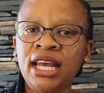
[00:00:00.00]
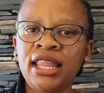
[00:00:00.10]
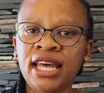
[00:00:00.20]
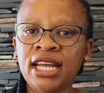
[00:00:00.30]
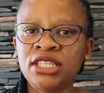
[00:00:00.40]

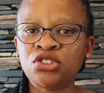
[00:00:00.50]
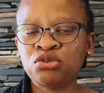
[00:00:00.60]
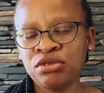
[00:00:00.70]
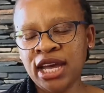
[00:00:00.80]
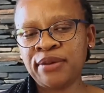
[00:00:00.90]
that
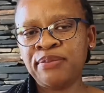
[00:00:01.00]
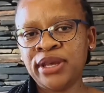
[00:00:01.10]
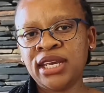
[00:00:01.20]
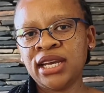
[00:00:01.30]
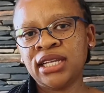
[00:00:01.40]
should there
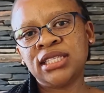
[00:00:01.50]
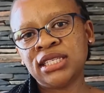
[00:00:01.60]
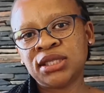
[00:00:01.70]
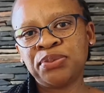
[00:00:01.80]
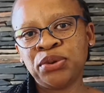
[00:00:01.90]
be a
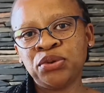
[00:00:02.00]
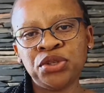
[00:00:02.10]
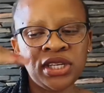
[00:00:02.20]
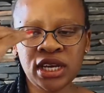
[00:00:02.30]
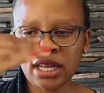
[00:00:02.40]

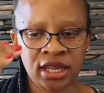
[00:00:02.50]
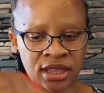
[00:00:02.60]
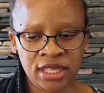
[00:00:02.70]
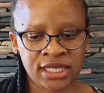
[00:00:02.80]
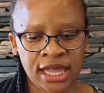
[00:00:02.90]
dispute,
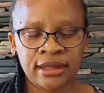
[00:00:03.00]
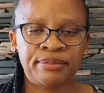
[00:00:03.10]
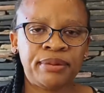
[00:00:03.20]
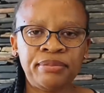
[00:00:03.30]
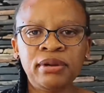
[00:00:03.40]
these are the
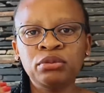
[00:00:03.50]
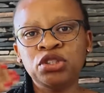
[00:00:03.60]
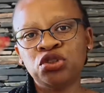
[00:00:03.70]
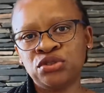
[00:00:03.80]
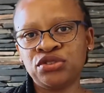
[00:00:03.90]
people we
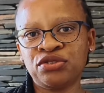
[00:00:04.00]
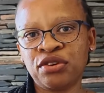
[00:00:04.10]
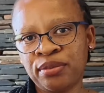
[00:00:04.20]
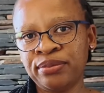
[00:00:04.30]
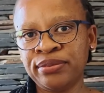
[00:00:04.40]
choose
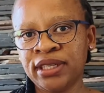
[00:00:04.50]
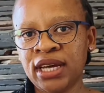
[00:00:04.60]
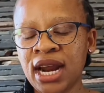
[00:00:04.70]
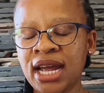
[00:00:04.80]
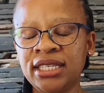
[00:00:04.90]
from,
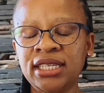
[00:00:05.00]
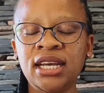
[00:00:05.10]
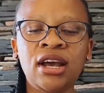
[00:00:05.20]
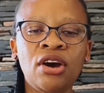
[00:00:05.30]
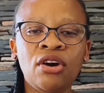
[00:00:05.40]
right?
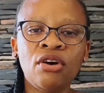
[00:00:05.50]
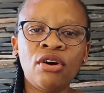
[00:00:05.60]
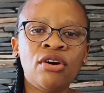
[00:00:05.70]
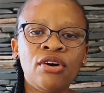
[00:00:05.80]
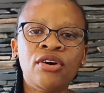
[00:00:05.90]

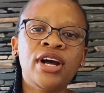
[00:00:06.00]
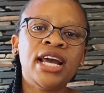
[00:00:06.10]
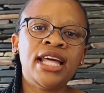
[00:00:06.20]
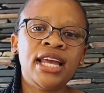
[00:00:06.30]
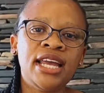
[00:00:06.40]
Or
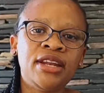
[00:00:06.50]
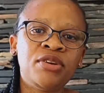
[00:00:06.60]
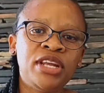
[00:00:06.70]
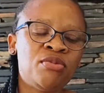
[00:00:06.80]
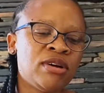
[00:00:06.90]

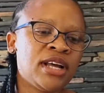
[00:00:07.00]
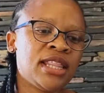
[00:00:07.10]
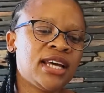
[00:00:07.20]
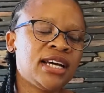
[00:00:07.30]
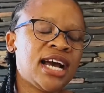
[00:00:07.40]

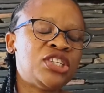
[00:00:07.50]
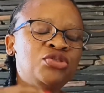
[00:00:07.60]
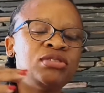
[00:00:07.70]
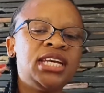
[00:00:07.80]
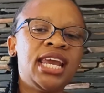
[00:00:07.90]
the
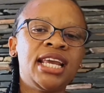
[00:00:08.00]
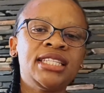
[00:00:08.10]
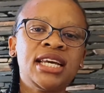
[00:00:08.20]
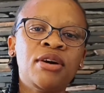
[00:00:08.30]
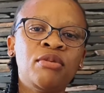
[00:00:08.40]

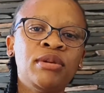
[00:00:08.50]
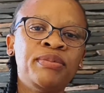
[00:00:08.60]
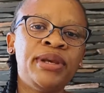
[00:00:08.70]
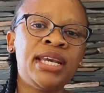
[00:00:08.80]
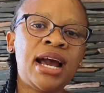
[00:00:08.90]
adjudicator will be